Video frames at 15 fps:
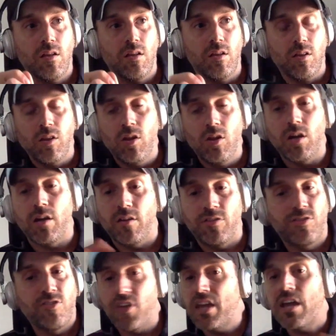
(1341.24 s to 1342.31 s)
look,
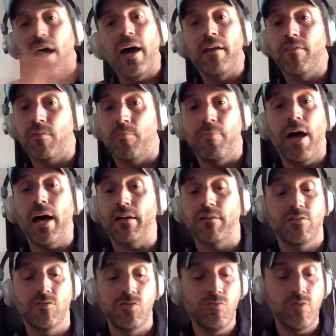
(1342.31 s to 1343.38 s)
think out of the box.
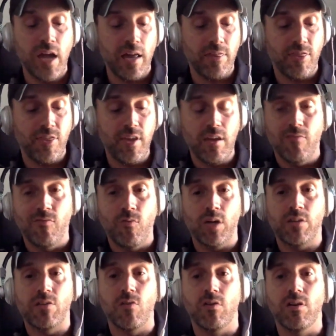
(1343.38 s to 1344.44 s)
Do not think of
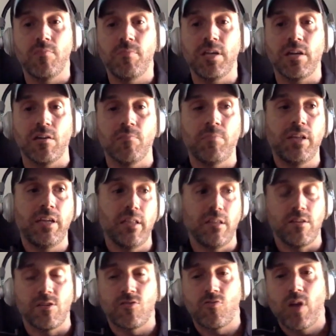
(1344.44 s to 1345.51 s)
what's going to be completely
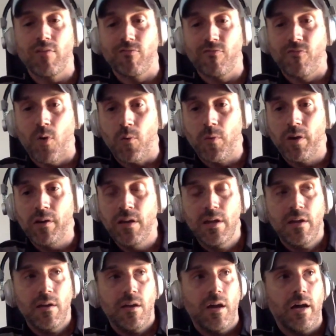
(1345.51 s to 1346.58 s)
straightforward,
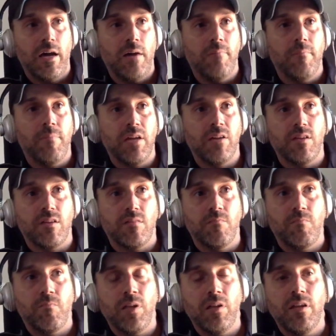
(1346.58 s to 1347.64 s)
um, because
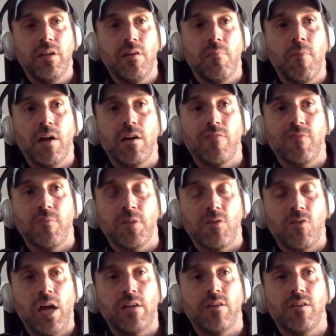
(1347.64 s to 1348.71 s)
building a market from
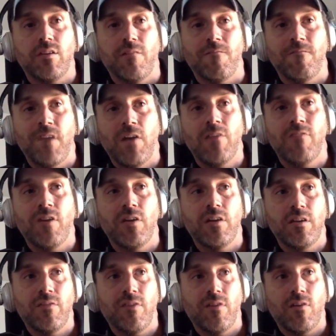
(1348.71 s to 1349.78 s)
scratch is a very, very
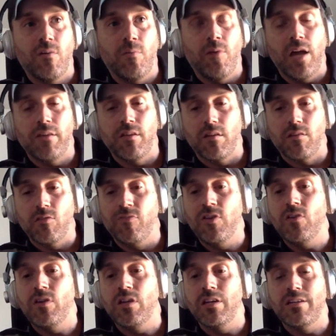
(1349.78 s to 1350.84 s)
difficult process. So if
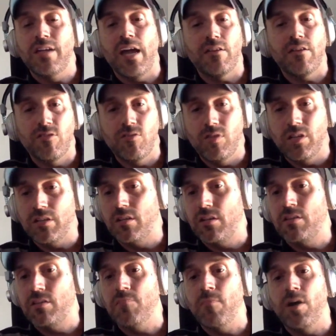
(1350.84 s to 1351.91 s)
you can attach to an
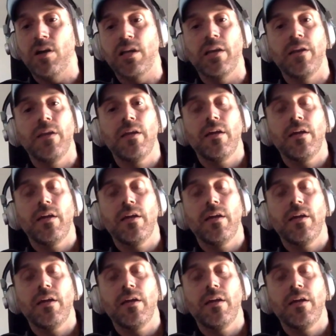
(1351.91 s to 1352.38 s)
existing market